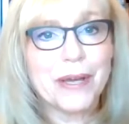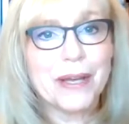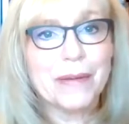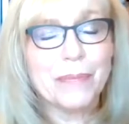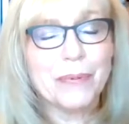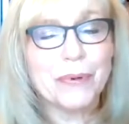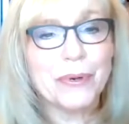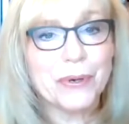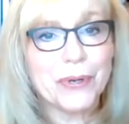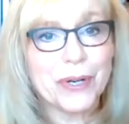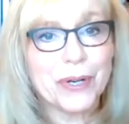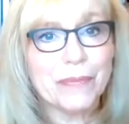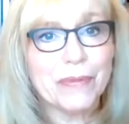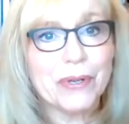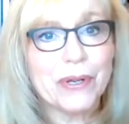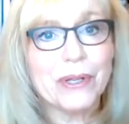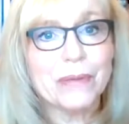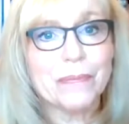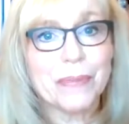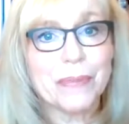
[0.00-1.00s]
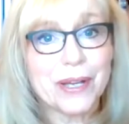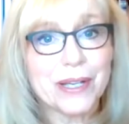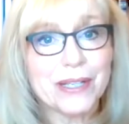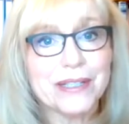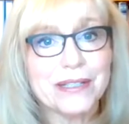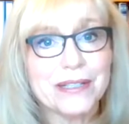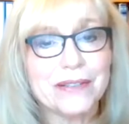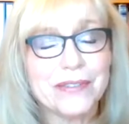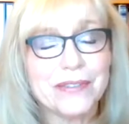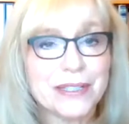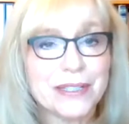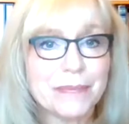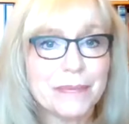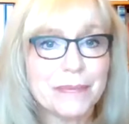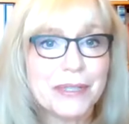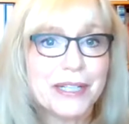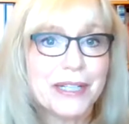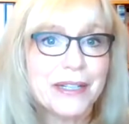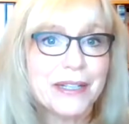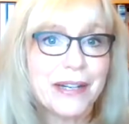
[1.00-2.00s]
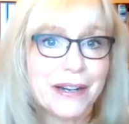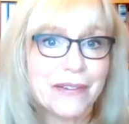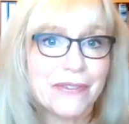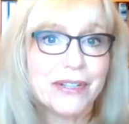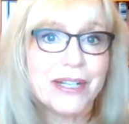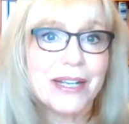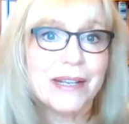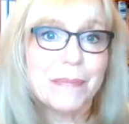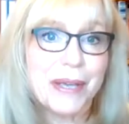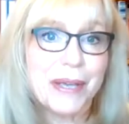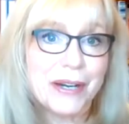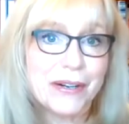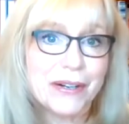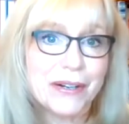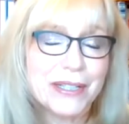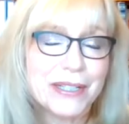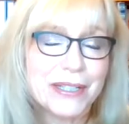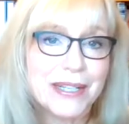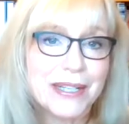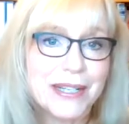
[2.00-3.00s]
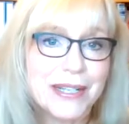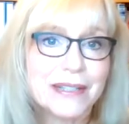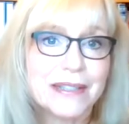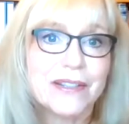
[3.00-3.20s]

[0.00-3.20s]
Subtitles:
a program called Positive Discipline and Everyday Parenting.